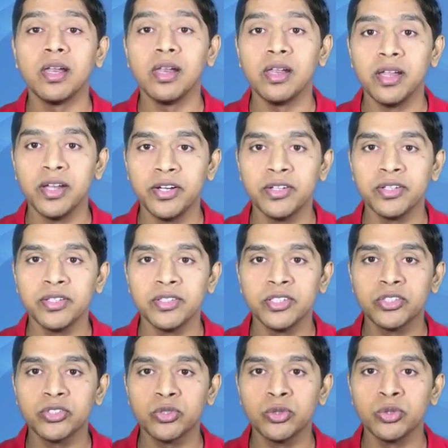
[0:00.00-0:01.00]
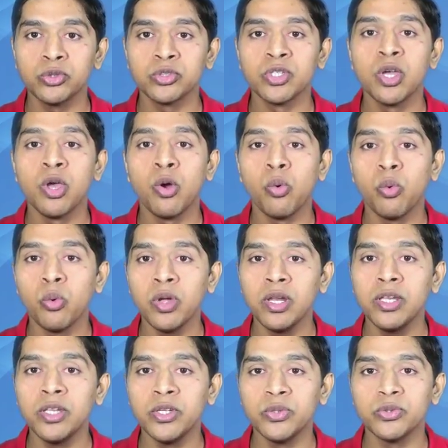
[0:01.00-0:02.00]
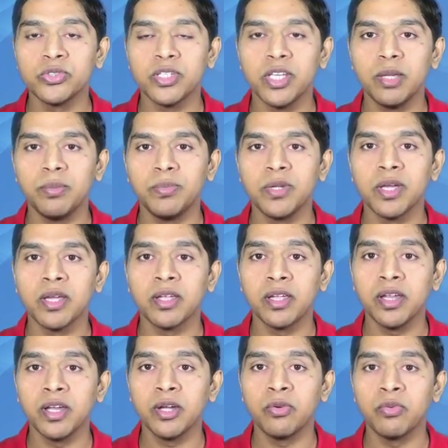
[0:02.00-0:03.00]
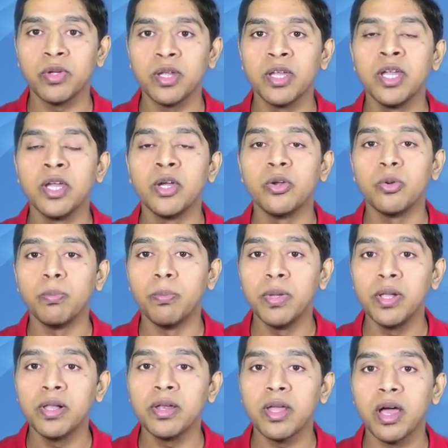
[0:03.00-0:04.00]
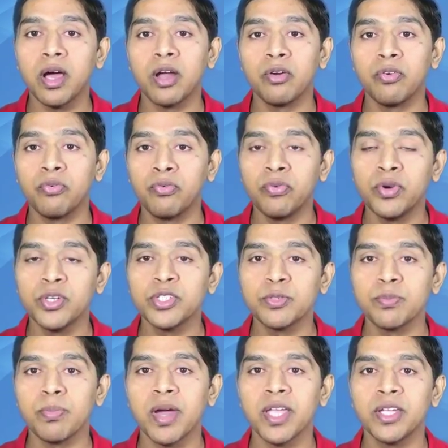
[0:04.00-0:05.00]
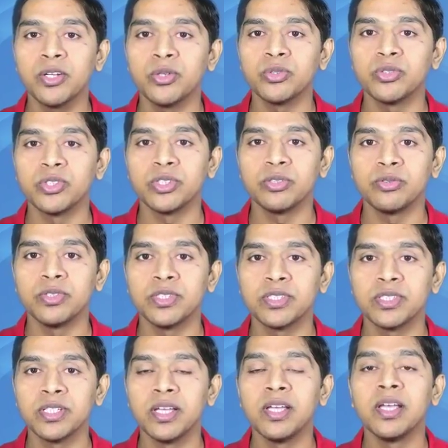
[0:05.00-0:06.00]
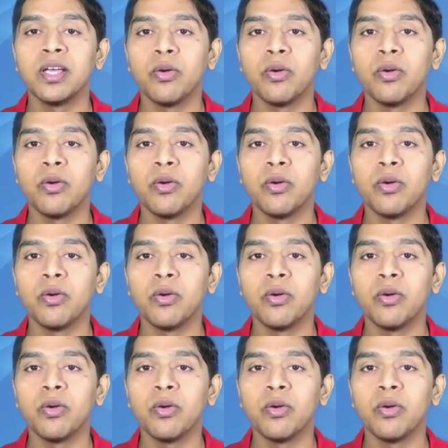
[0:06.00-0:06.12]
Later in this course, we'll use API Gateway to build our first microservice